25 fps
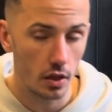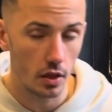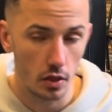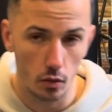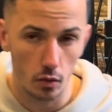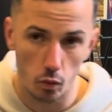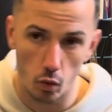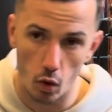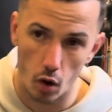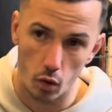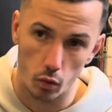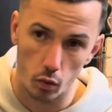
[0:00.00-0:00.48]

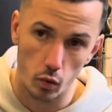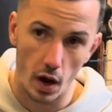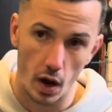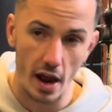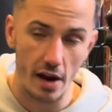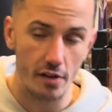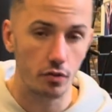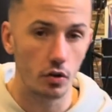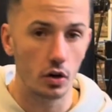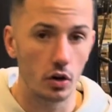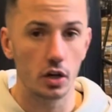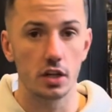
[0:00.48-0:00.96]
what
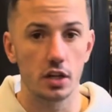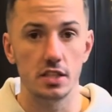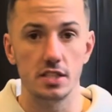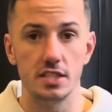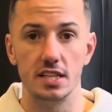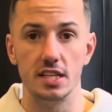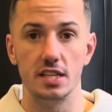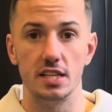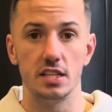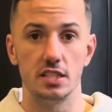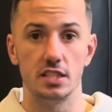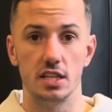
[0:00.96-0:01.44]
everyone
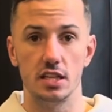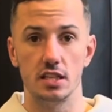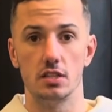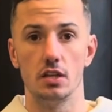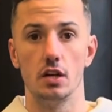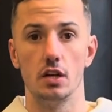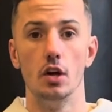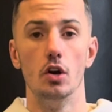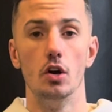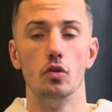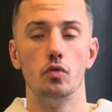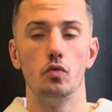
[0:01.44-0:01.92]
considers as
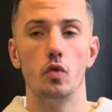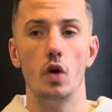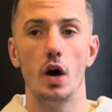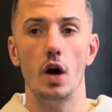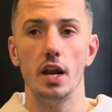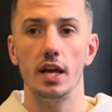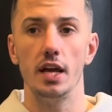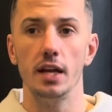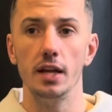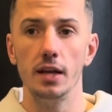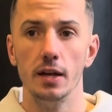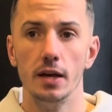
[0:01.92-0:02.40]

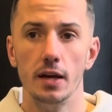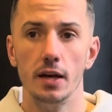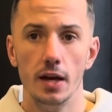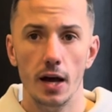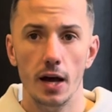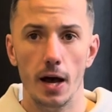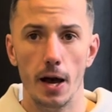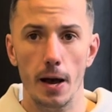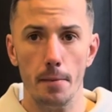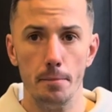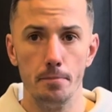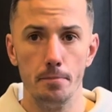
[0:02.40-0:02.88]
running,
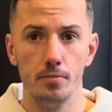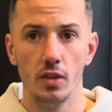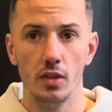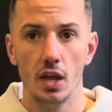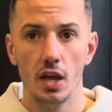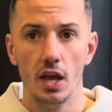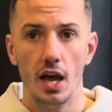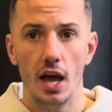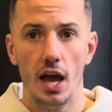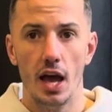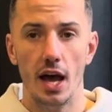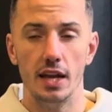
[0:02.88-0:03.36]

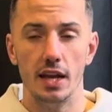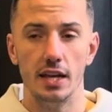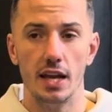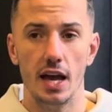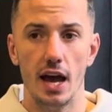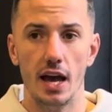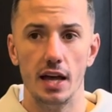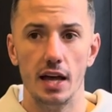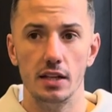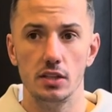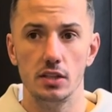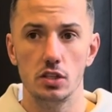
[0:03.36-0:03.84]

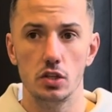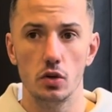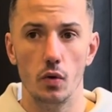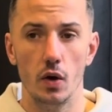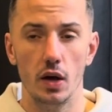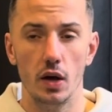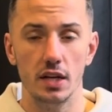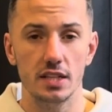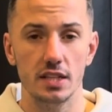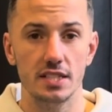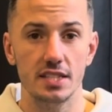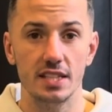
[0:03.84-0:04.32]
and to
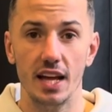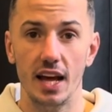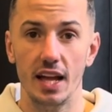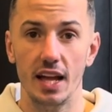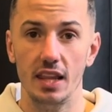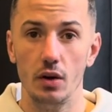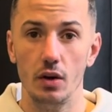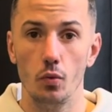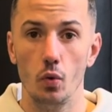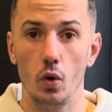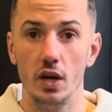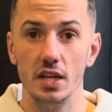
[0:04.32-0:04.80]
understand
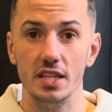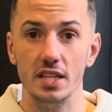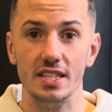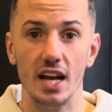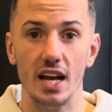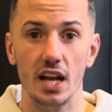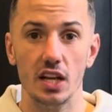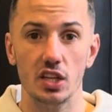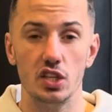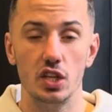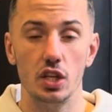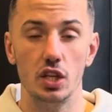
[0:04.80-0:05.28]
that what he's
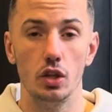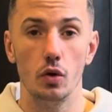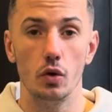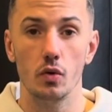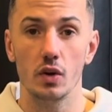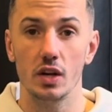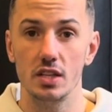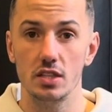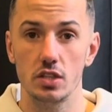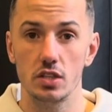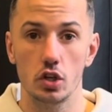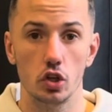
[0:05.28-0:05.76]
actually
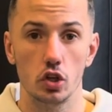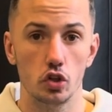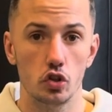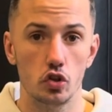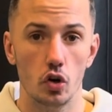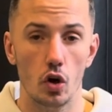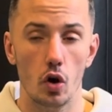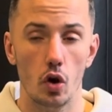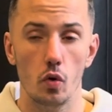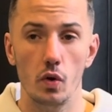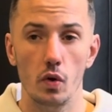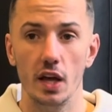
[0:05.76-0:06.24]
doing is
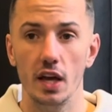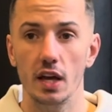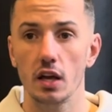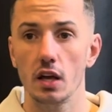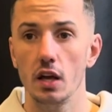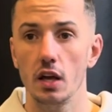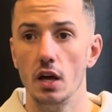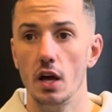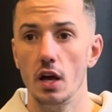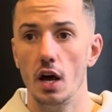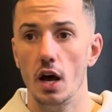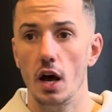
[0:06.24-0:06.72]
controlling,
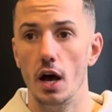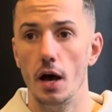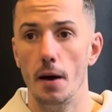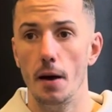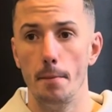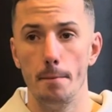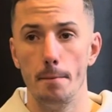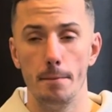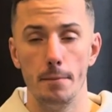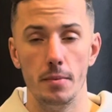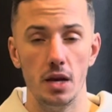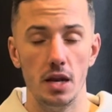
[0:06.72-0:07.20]

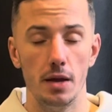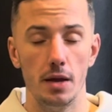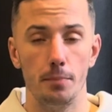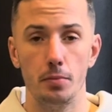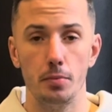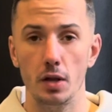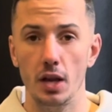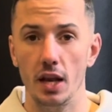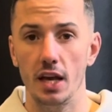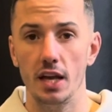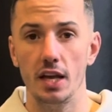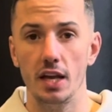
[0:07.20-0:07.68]

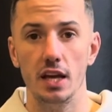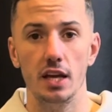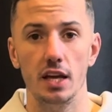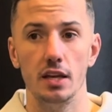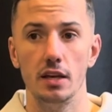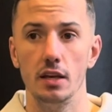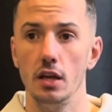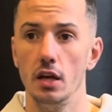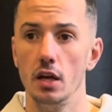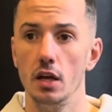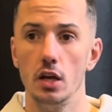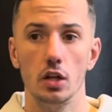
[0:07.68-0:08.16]

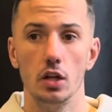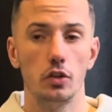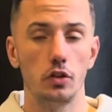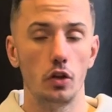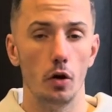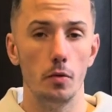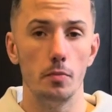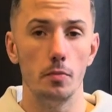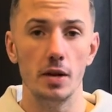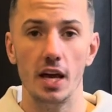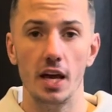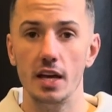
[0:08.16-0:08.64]
manipulating,
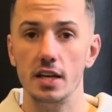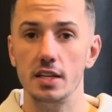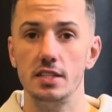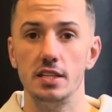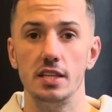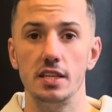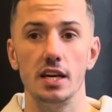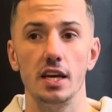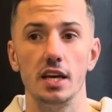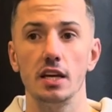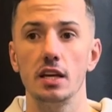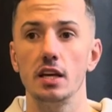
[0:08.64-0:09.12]

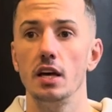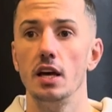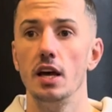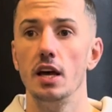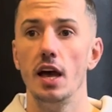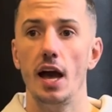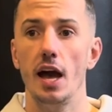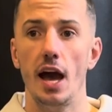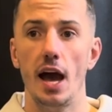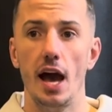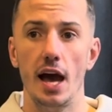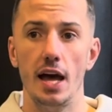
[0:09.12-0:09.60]
dominating,
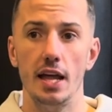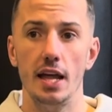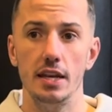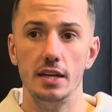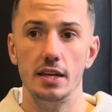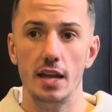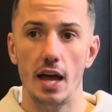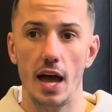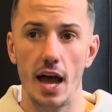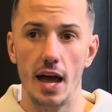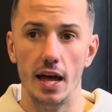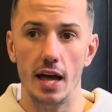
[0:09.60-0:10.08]

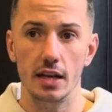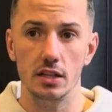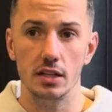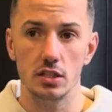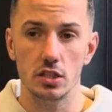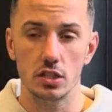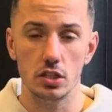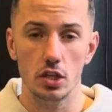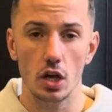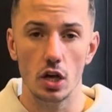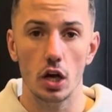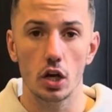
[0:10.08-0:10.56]
and
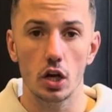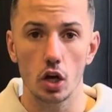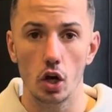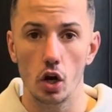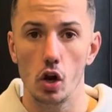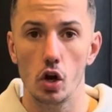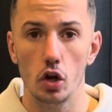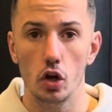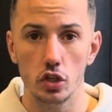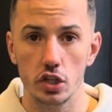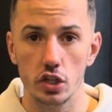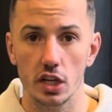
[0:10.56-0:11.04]

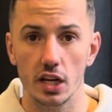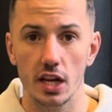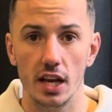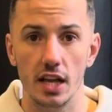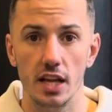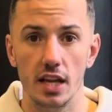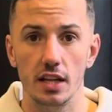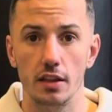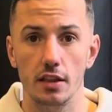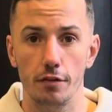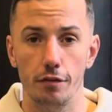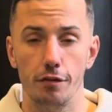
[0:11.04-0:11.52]

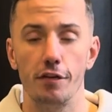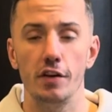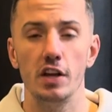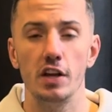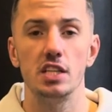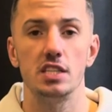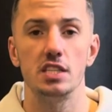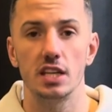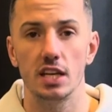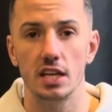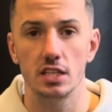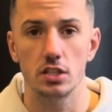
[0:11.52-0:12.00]
psychologically
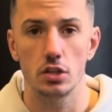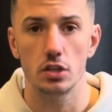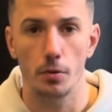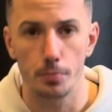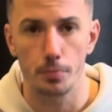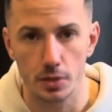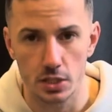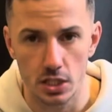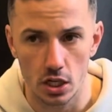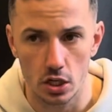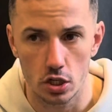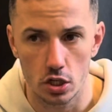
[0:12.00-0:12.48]
defeating his
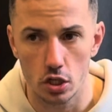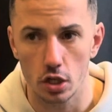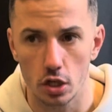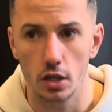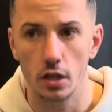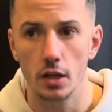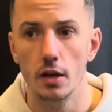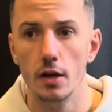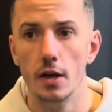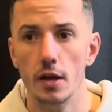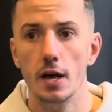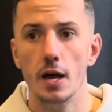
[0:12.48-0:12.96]
opposition.